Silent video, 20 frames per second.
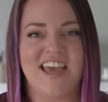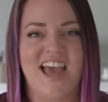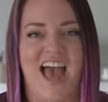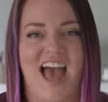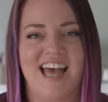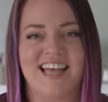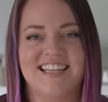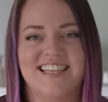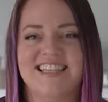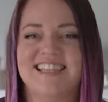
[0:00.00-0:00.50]

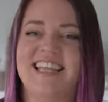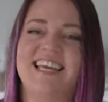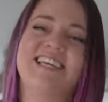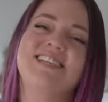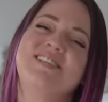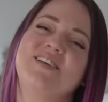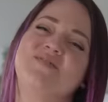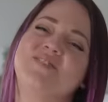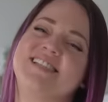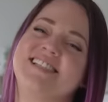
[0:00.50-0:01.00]
Yeah, Thank
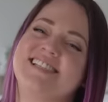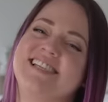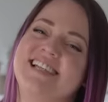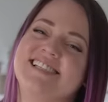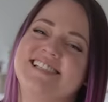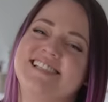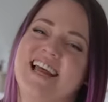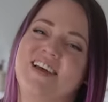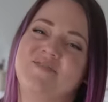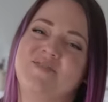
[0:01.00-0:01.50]
you so much to
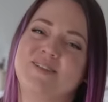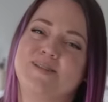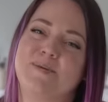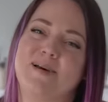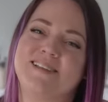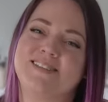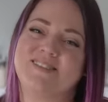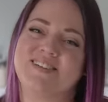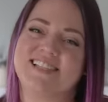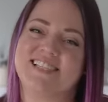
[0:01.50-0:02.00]
Sensodyne for
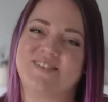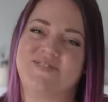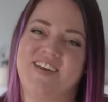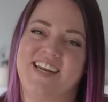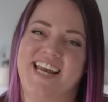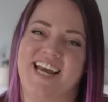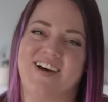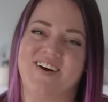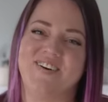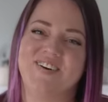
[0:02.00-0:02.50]
sponsoring this
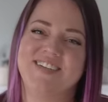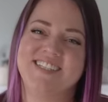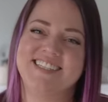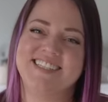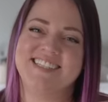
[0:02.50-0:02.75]
video.